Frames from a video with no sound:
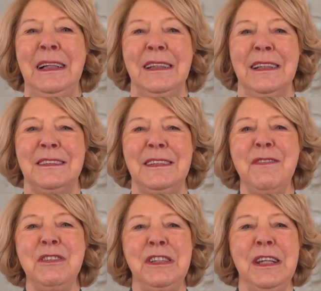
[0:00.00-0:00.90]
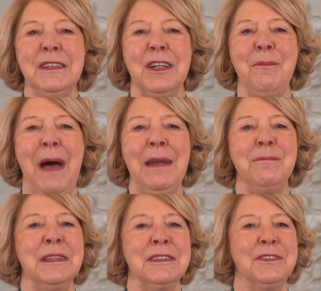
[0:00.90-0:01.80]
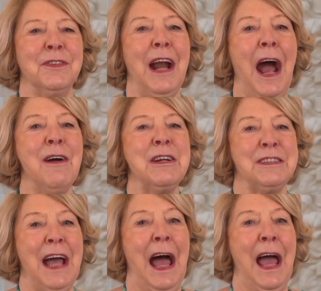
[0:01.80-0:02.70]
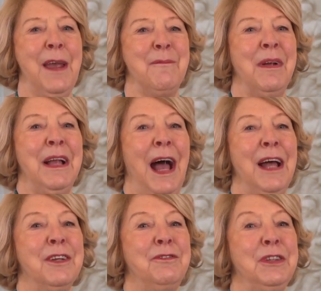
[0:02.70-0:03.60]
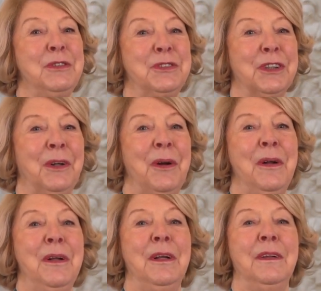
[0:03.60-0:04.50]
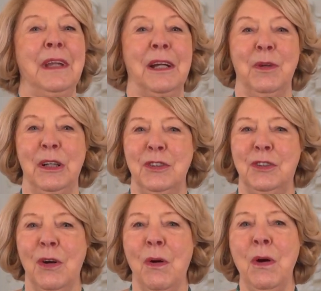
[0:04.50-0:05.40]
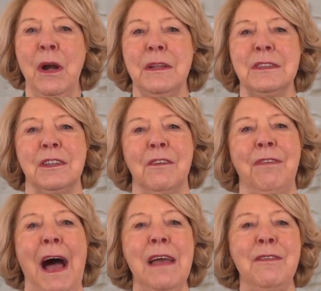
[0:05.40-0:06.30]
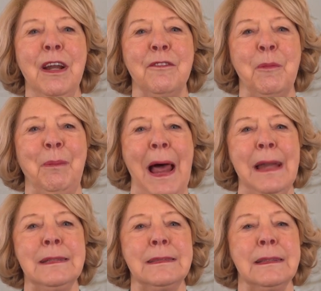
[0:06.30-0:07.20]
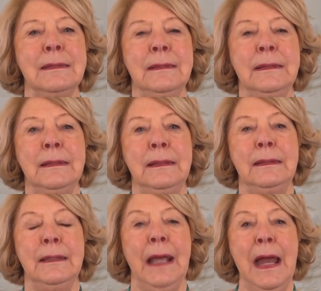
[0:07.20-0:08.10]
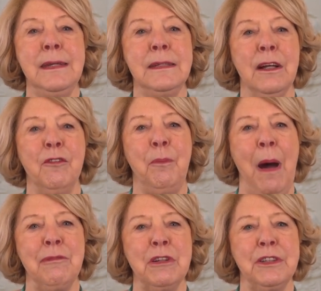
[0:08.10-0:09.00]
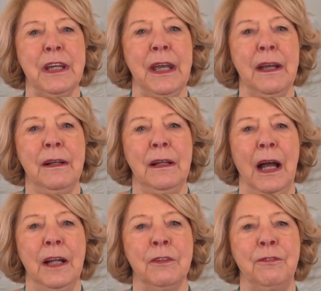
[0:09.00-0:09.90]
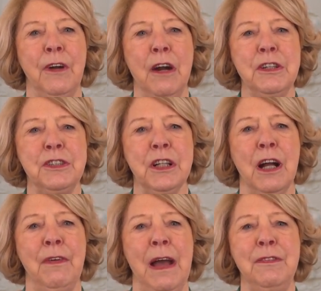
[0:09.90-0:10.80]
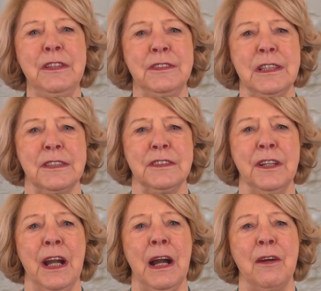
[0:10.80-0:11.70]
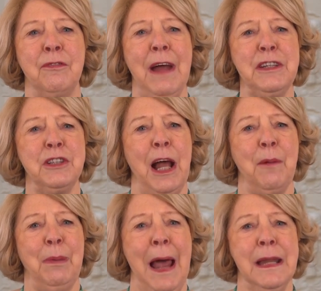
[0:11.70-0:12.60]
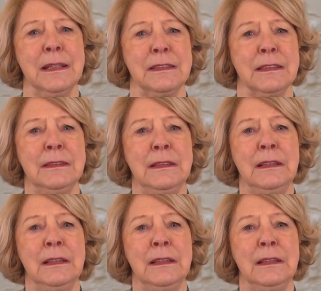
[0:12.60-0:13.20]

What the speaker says: the 17 commandments for our time and the future that will ensure the survival of the planet, the ending of poverty, and the flourishing of every citizen on our fragile planet,